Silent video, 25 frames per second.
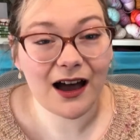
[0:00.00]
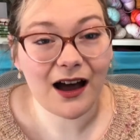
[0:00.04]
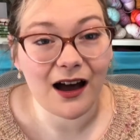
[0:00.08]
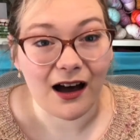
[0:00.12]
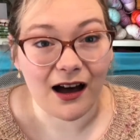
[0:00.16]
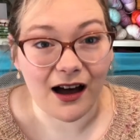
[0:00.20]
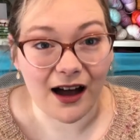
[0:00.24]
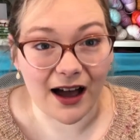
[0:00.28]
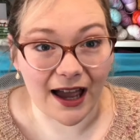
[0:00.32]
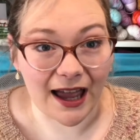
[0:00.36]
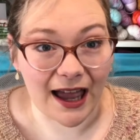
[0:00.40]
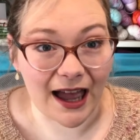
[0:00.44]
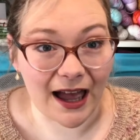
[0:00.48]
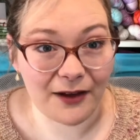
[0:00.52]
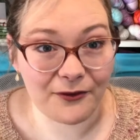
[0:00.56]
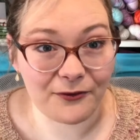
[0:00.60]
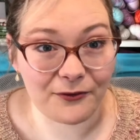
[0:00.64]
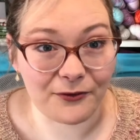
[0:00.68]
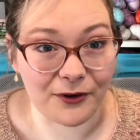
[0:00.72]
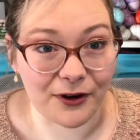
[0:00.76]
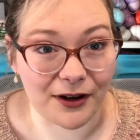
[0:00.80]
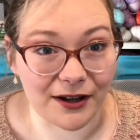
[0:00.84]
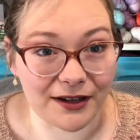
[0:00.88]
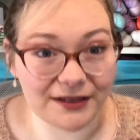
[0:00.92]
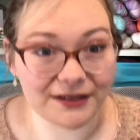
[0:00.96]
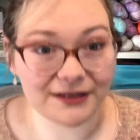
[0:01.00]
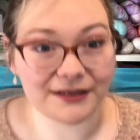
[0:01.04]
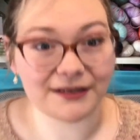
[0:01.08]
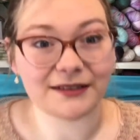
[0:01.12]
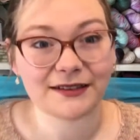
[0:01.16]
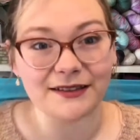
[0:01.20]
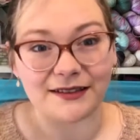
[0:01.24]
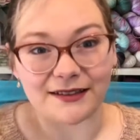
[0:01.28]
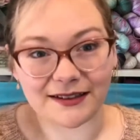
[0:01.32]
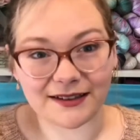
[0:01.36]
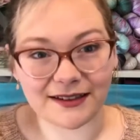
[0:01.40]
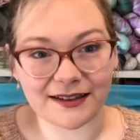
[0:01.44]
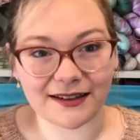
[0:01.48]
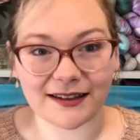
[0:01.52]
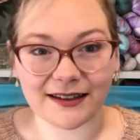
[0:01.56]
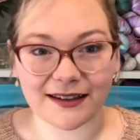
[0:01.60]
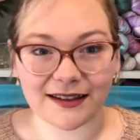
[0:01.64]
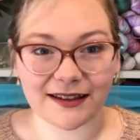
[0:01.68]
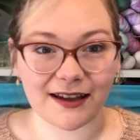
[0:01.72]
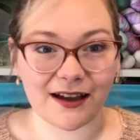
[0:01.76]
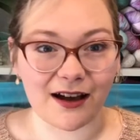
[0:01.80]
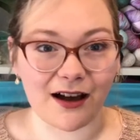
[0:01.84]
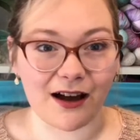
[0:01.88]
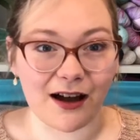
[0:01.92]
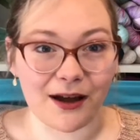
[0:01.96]
I have one.
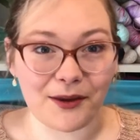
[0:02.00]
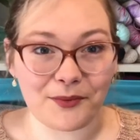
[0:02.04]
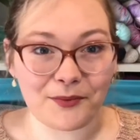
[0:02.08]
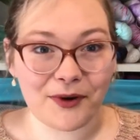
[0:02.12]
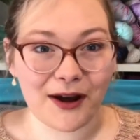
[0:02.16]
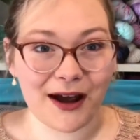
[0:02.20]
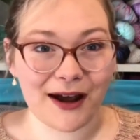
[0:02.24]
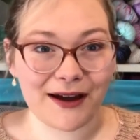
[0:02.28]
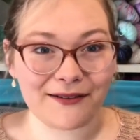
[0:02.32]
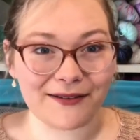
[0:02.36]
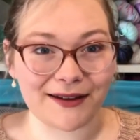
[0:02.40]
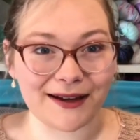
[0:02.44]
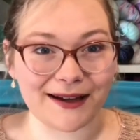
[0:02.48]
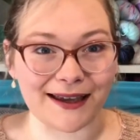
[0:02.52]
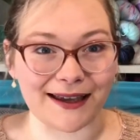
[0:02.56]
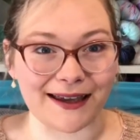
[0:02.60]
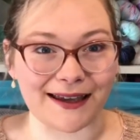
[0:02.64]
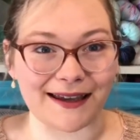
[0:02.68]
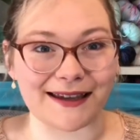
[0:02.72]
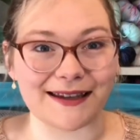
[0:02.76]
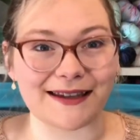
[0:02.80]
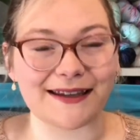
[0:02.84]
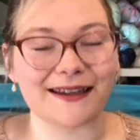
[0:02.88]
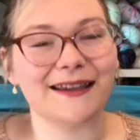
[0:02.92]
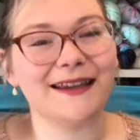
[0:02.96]
I'm wearing it.